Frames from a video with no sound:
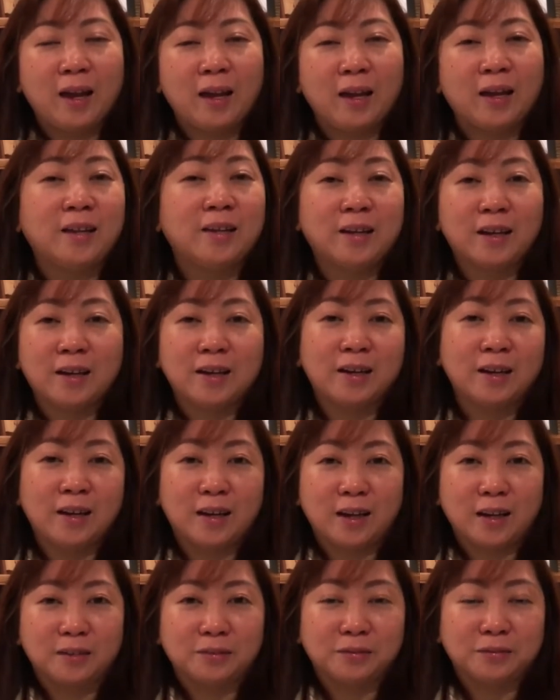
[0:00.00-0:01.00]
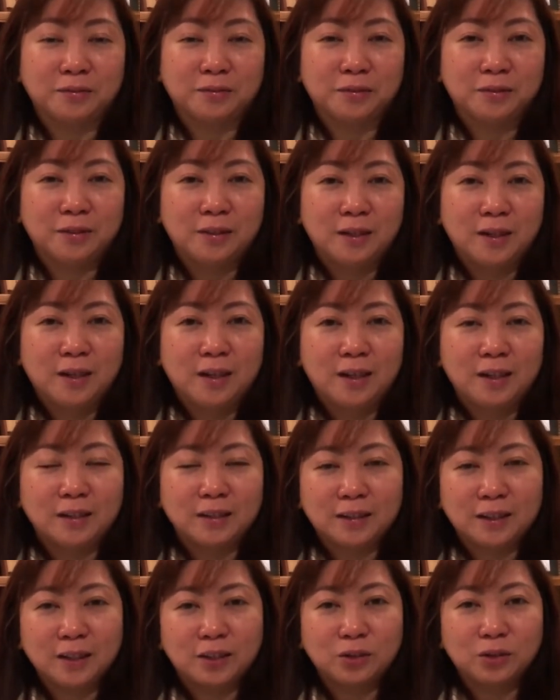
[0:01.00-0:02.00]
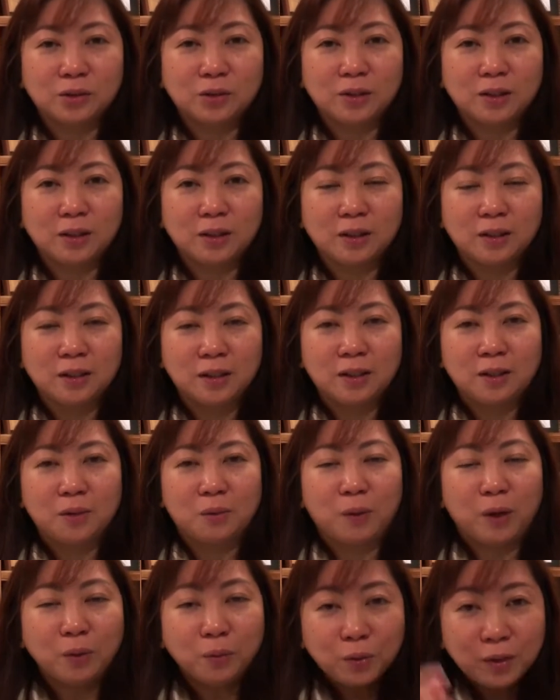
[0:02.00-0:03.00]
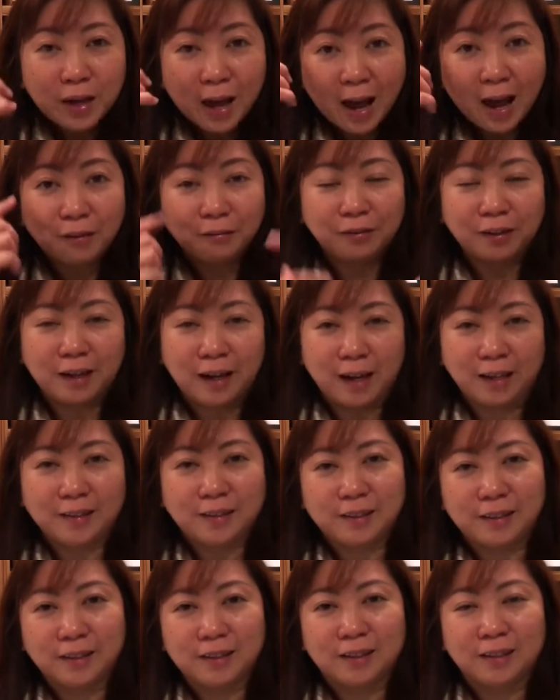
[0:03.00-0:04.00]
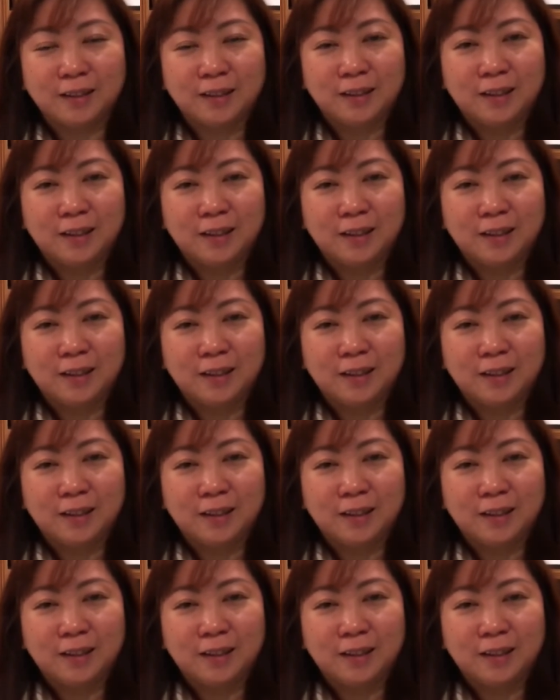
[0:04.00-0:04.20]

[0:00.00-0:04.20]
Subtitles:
in daily life. It's actually when we have an idea,